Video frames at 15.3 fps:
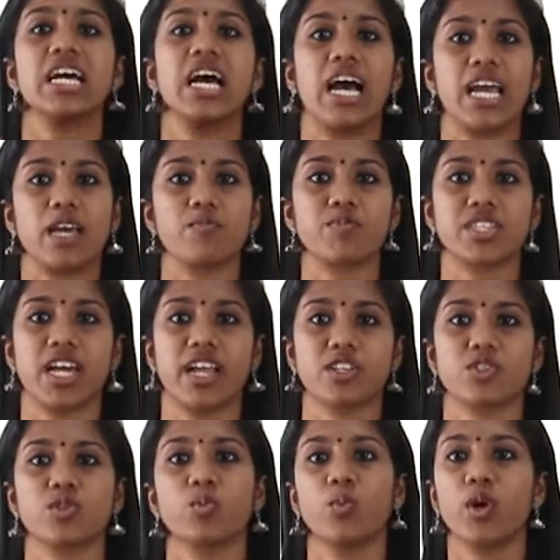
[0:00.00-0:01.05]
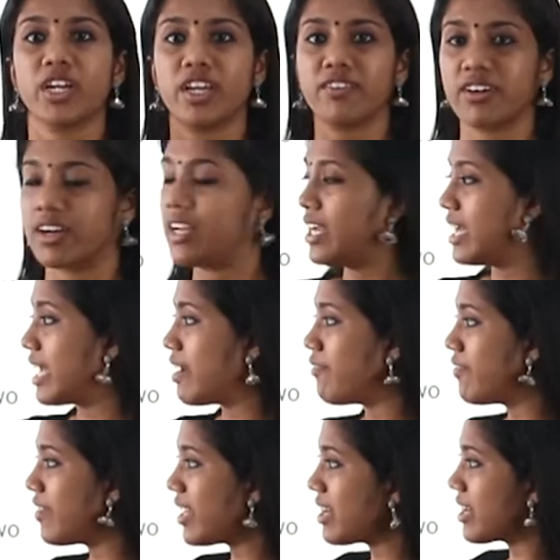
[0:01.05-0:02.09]
i am sad so whatever
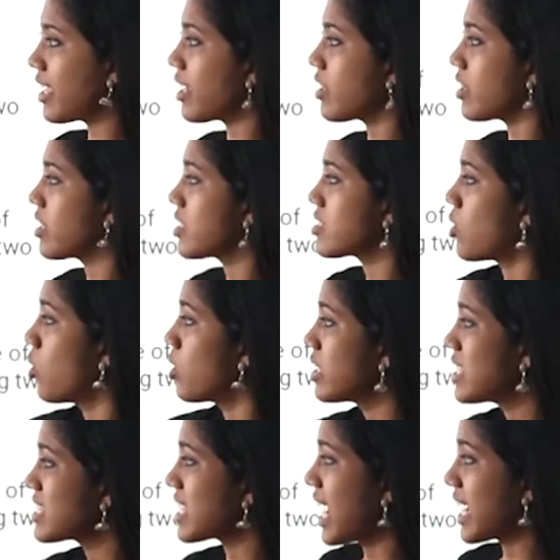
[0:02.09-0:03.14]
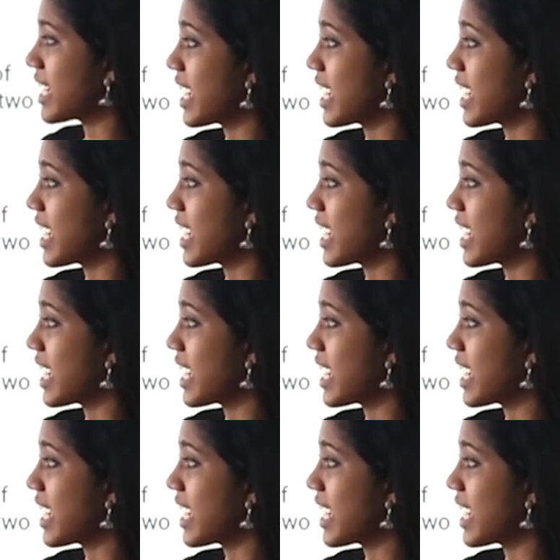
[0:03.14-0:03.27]
everything there's all this